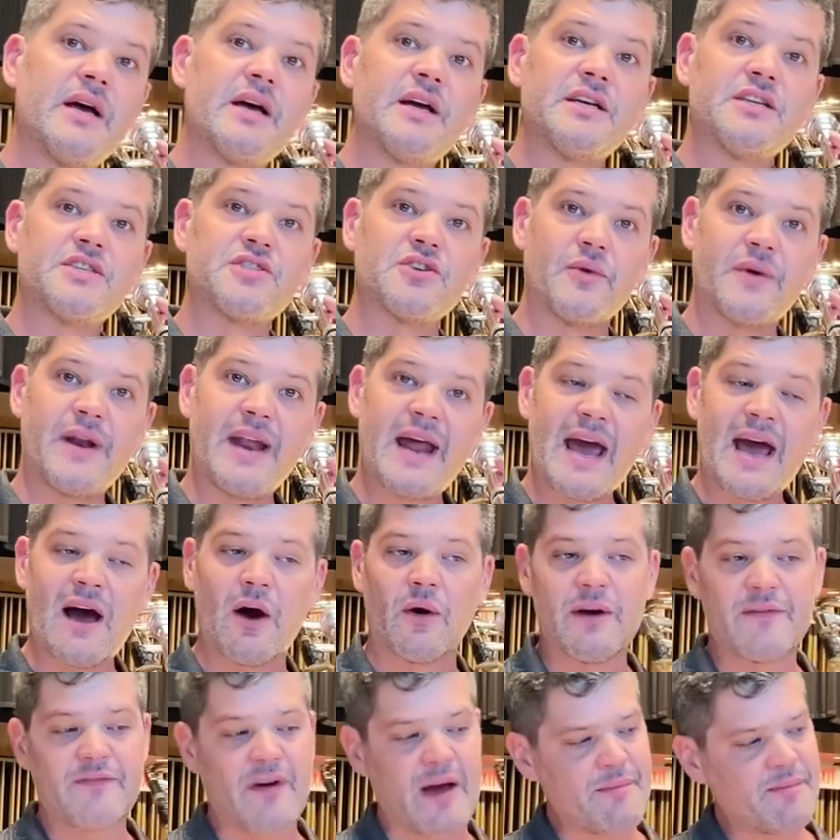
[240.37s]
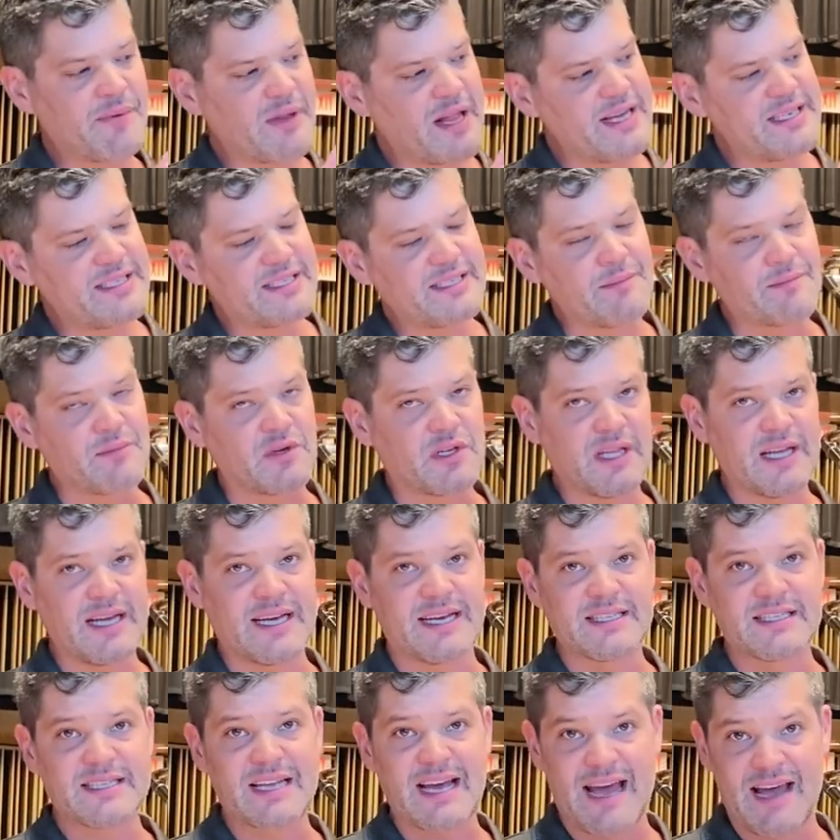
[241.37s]
So now, if I play some
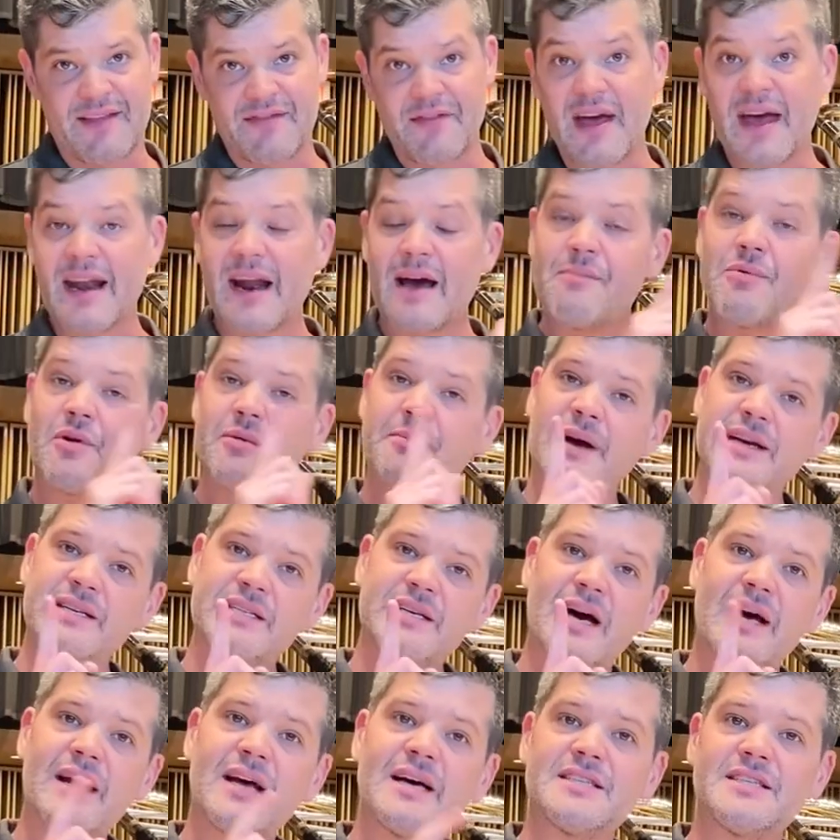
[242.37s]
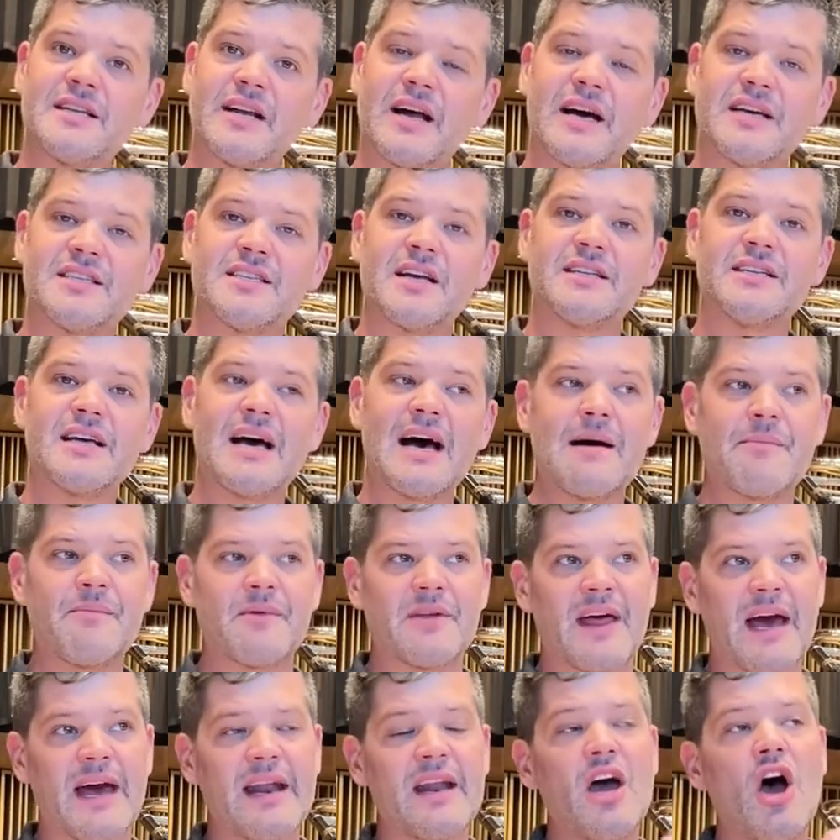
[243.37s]
gliss, and then I put my ta-das and ahs on top of
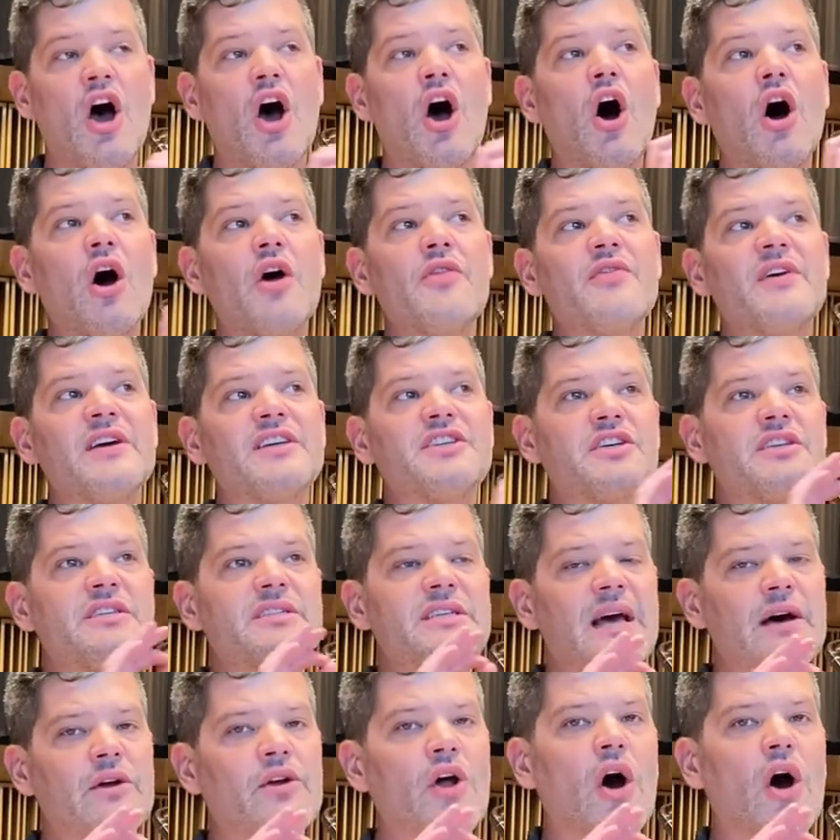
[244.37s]
that, they should sound